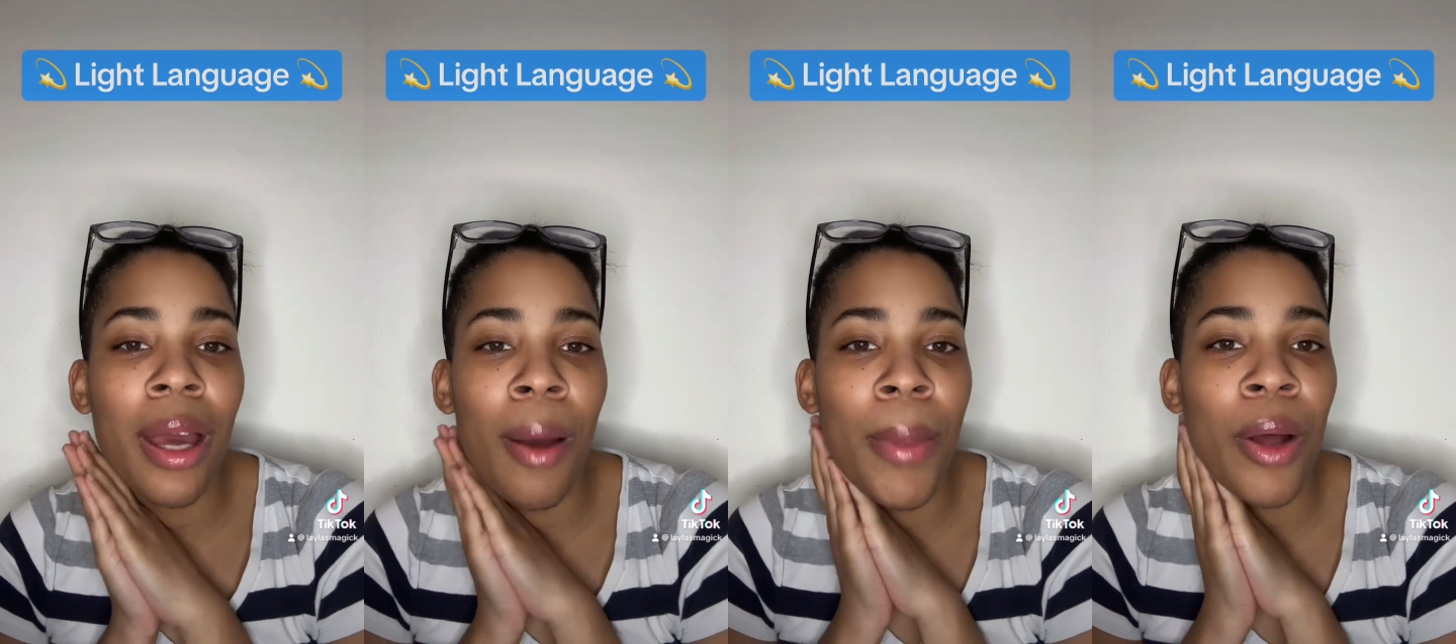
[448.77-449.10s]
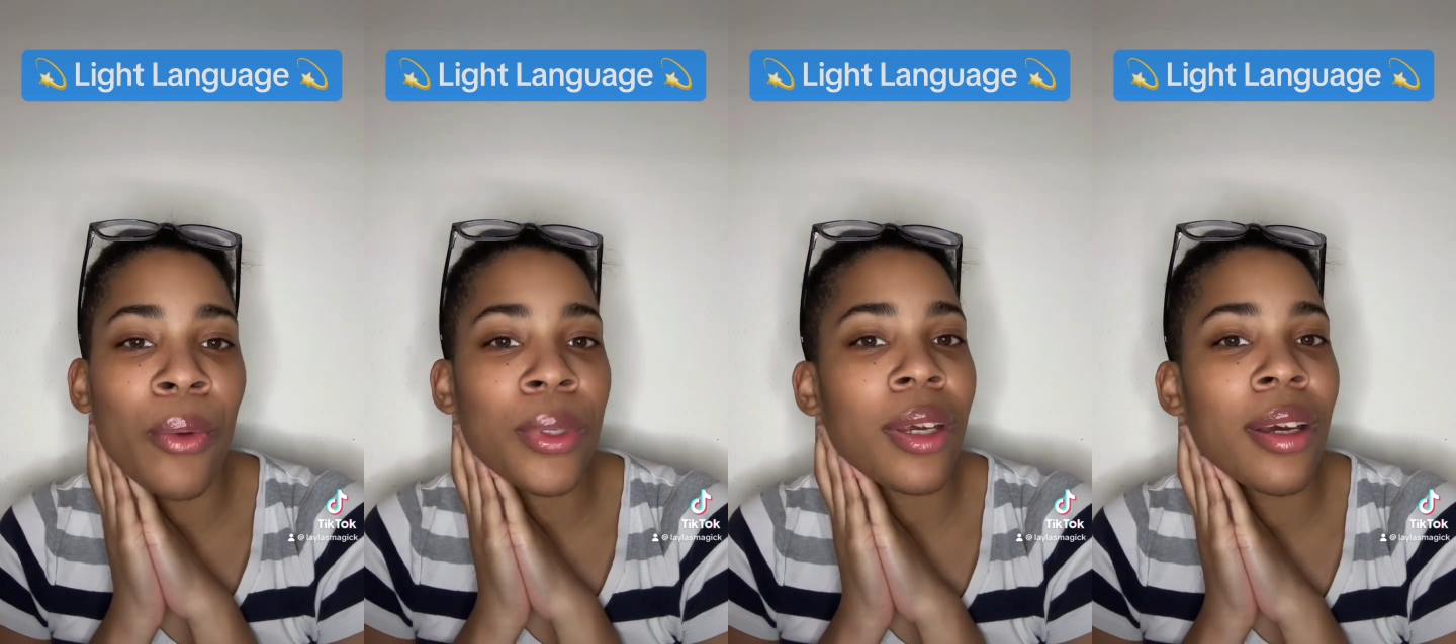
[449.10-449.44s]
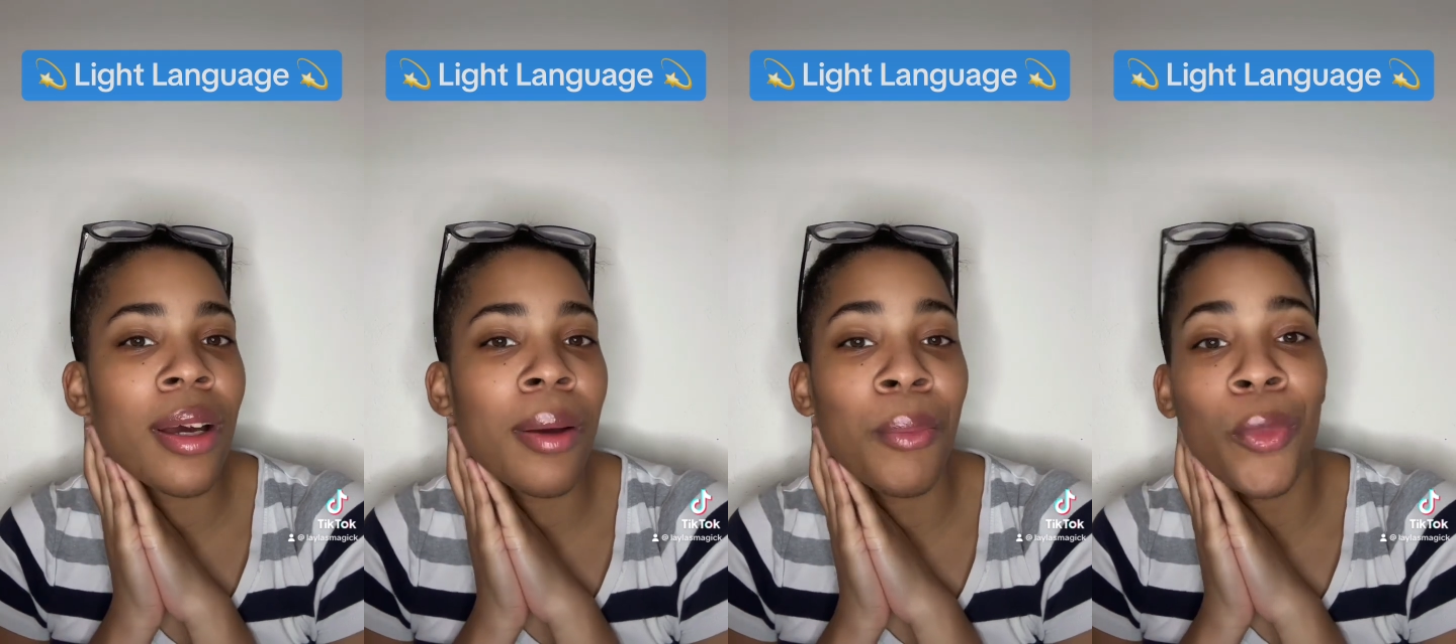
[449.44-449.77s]
about
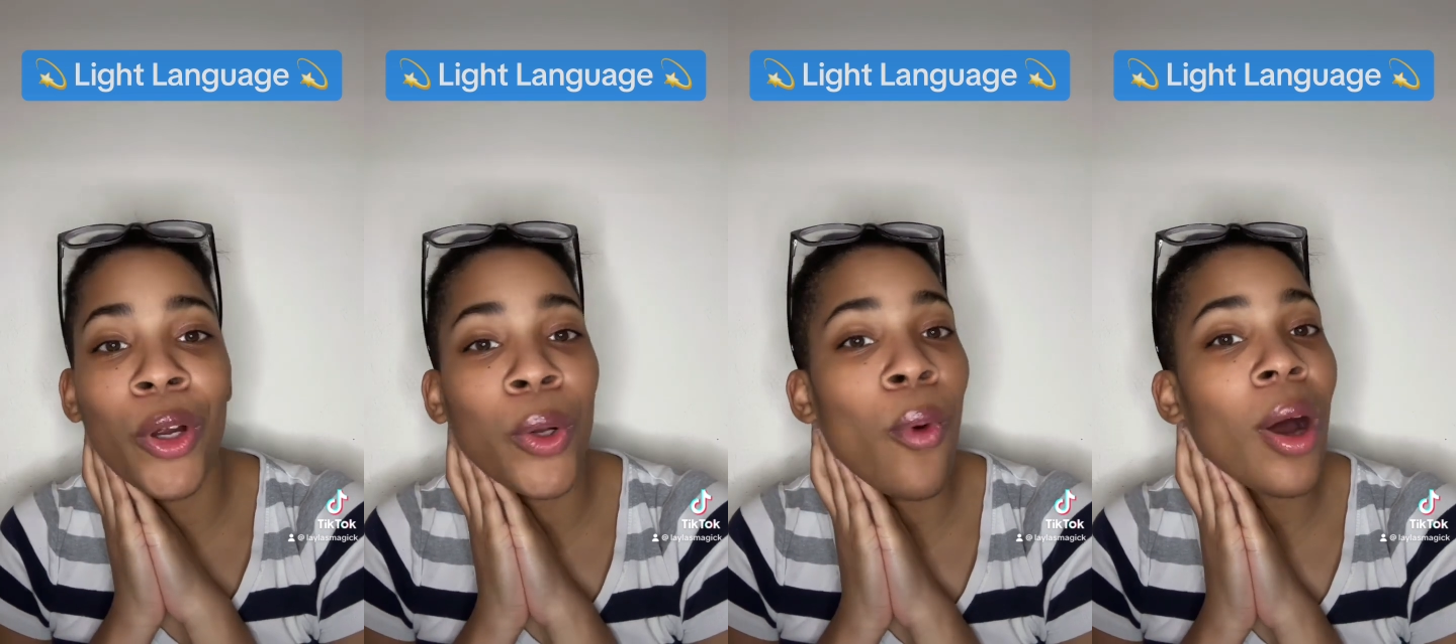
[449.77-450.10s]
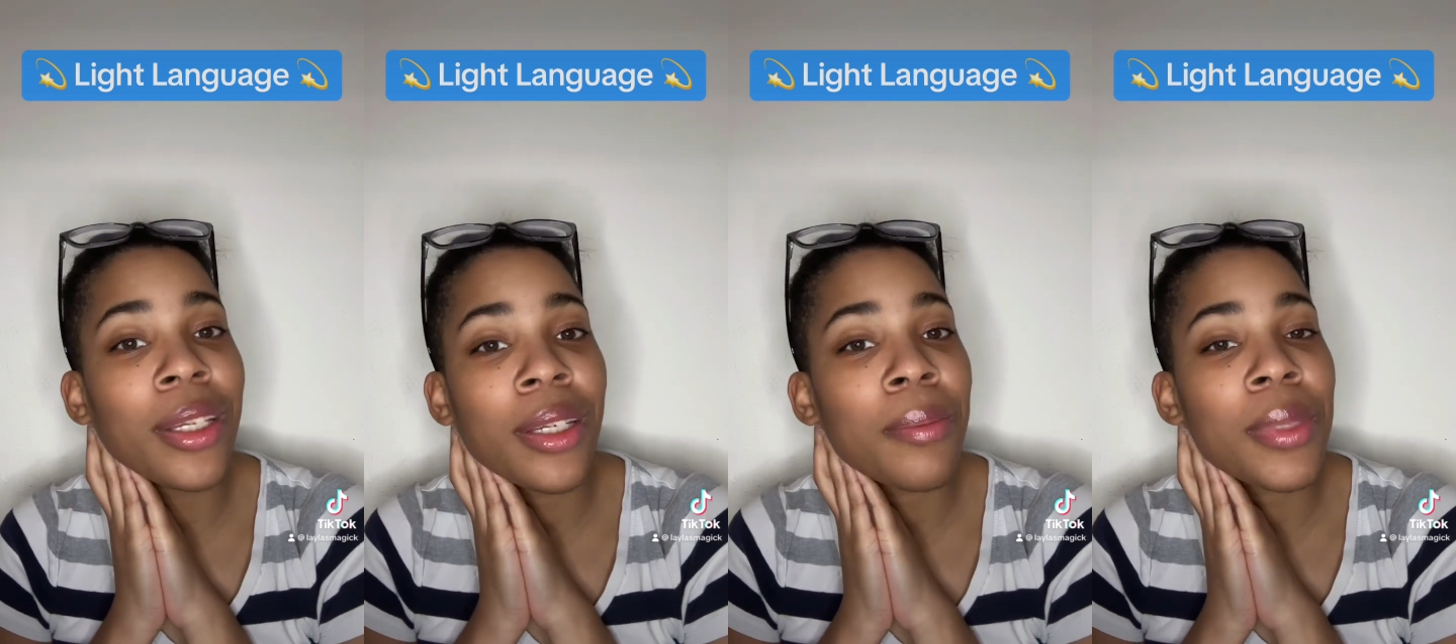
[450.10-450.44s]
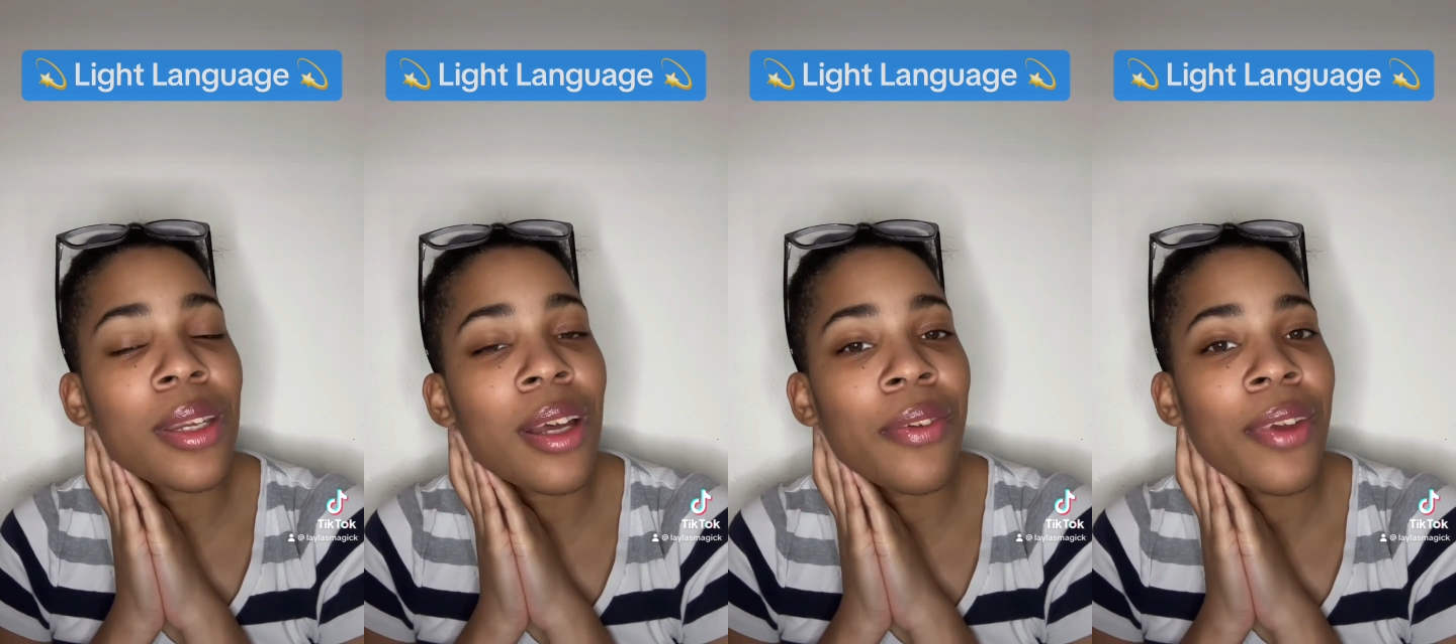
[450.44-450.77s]
more quantum
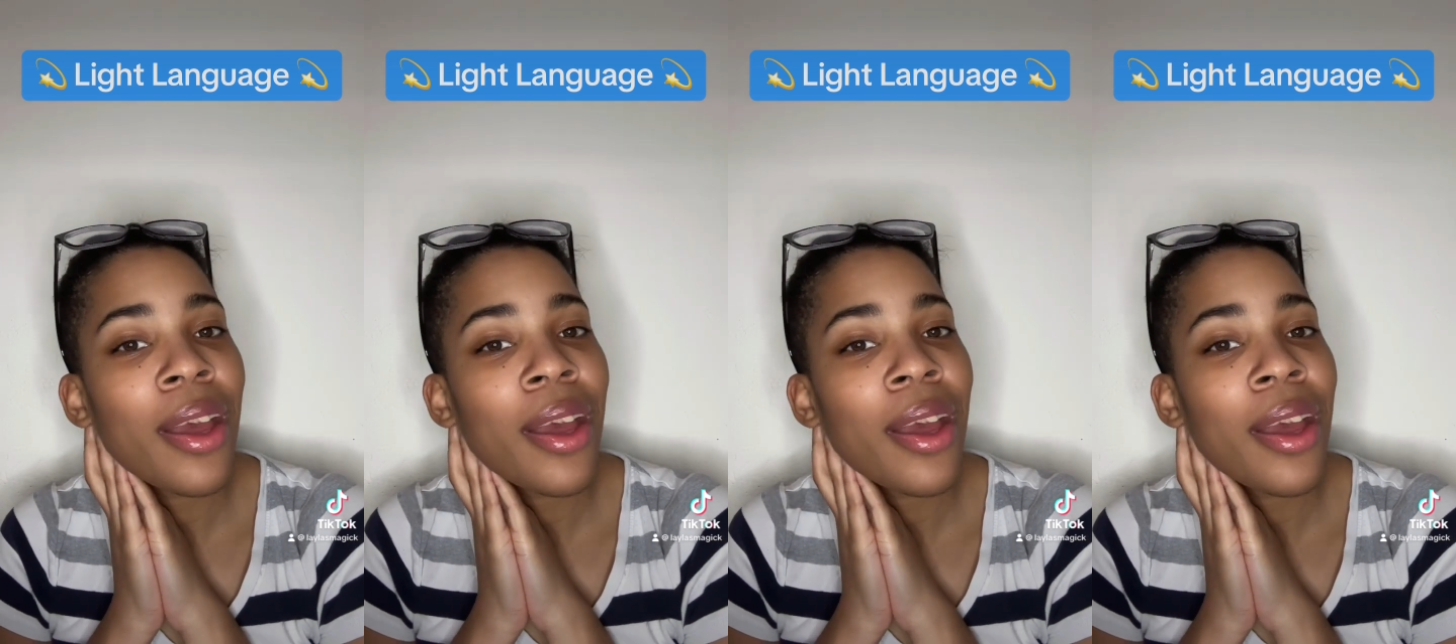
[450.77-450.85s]
stuff.